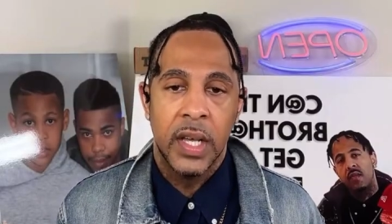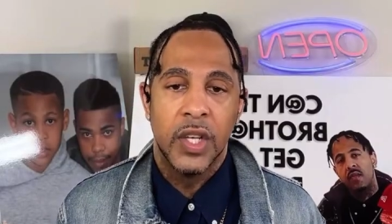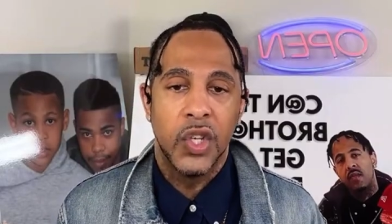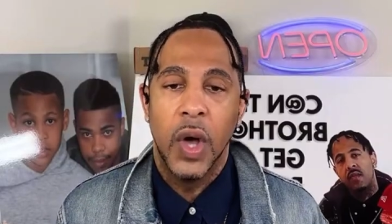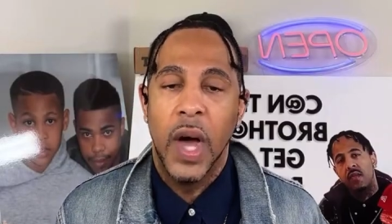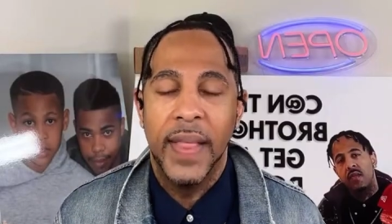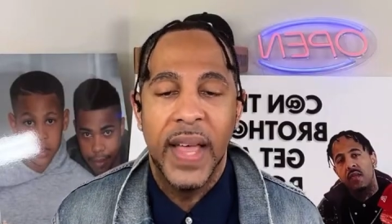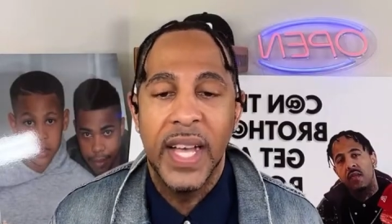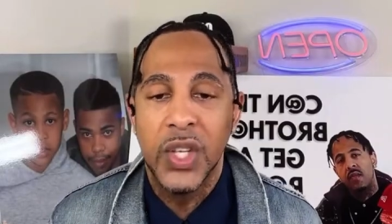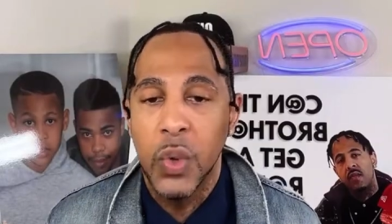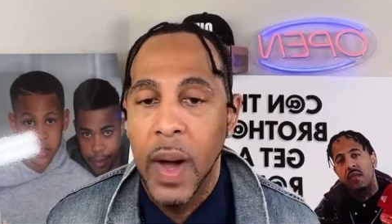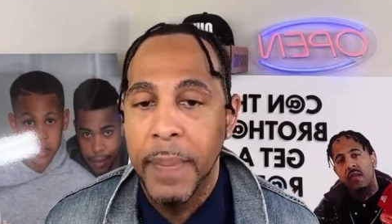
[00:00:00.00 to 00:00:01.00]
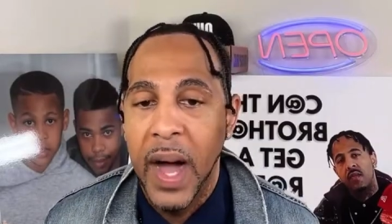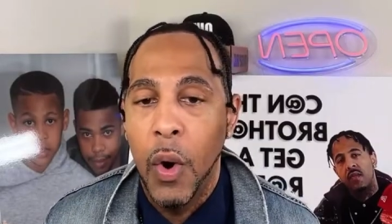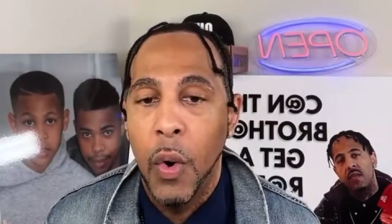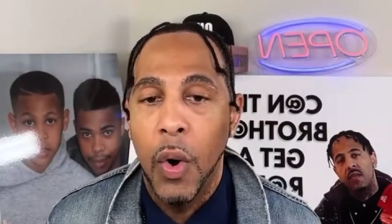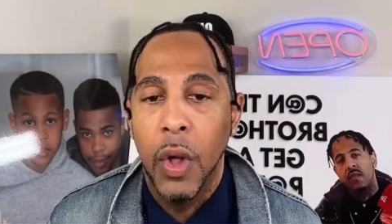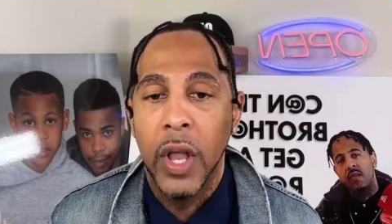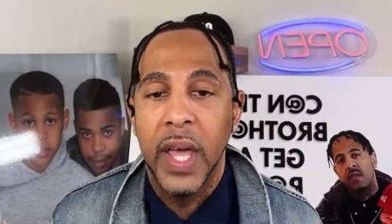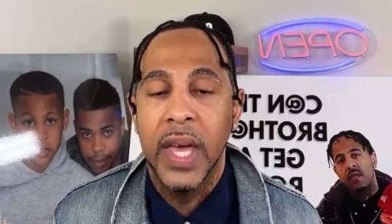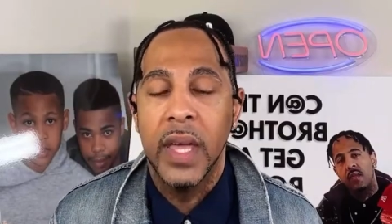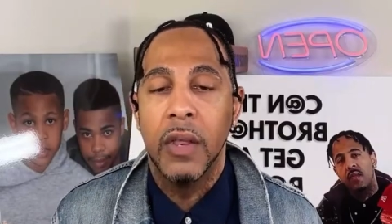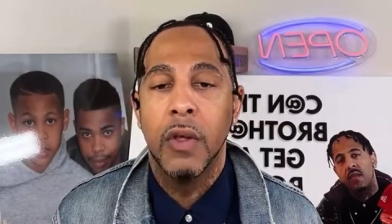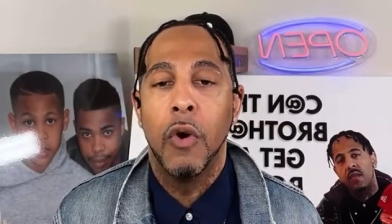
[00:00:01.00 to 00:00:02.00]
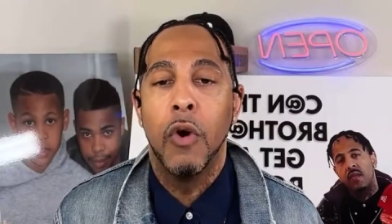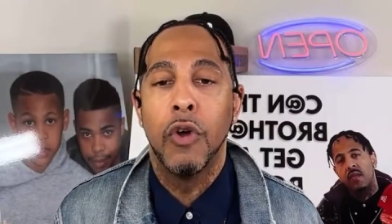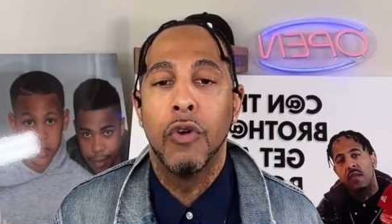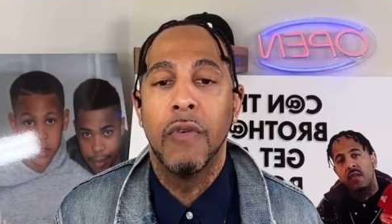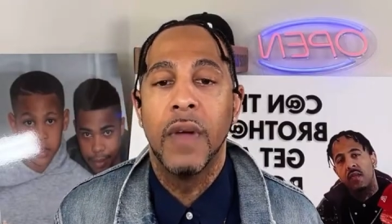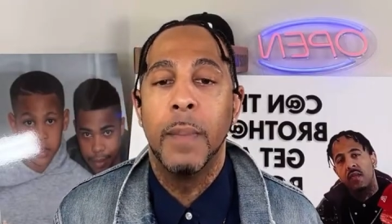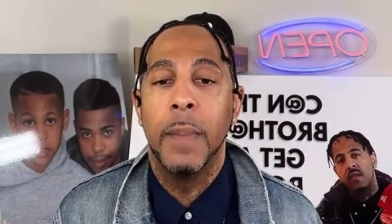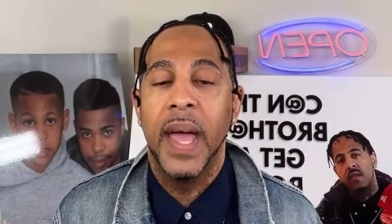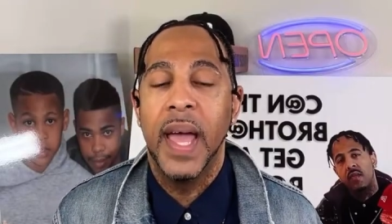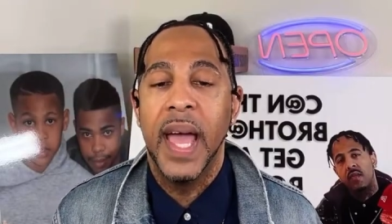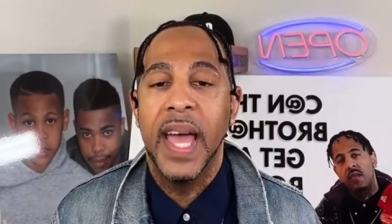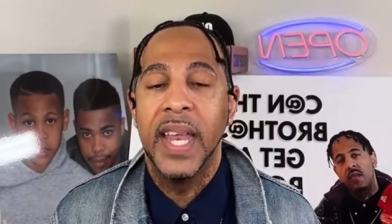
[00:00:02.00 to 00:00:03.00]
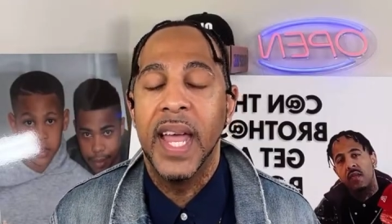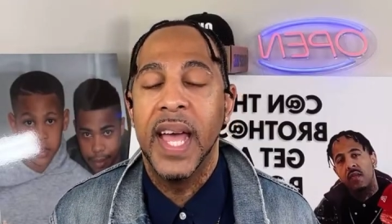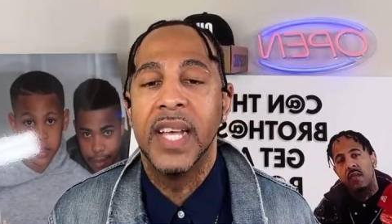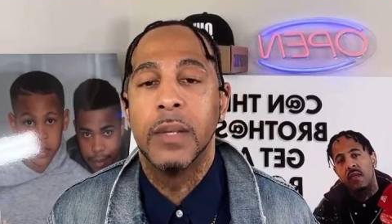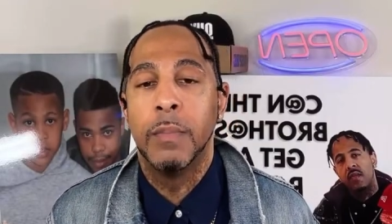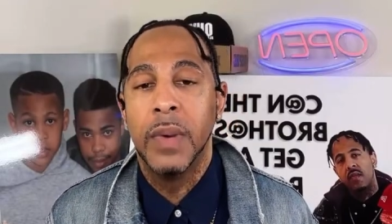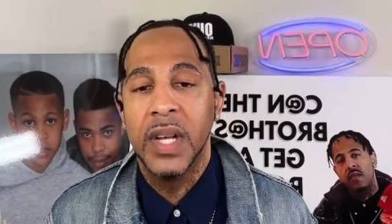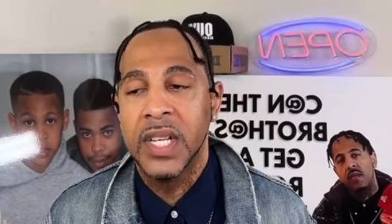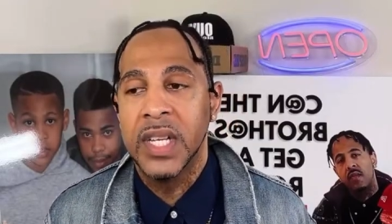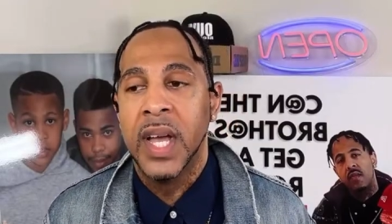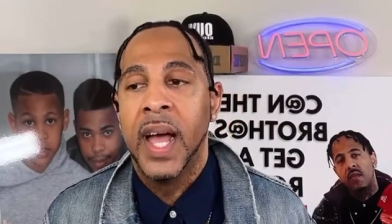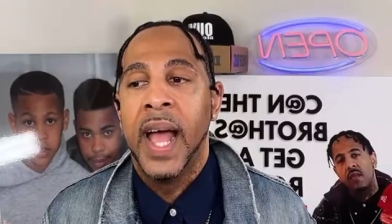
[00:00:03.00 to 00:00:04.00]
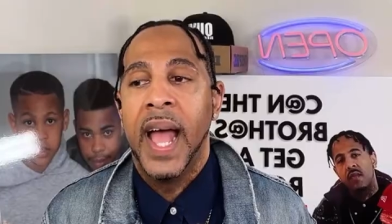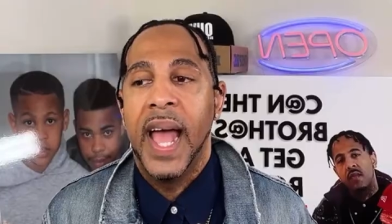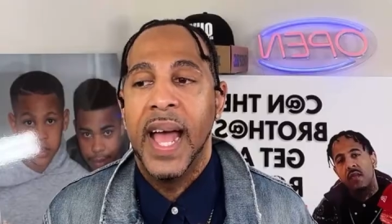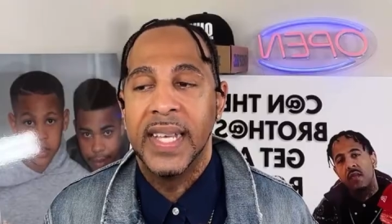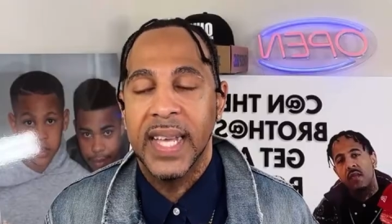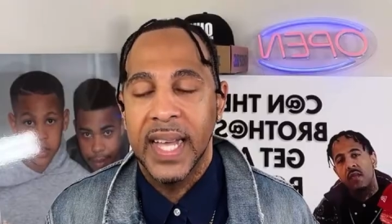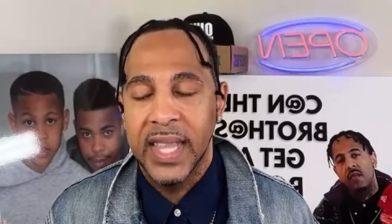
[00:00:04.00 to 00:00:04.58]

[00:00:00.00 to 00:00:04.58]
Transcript: So that's why I'm not all in on Green Bay. And as much as I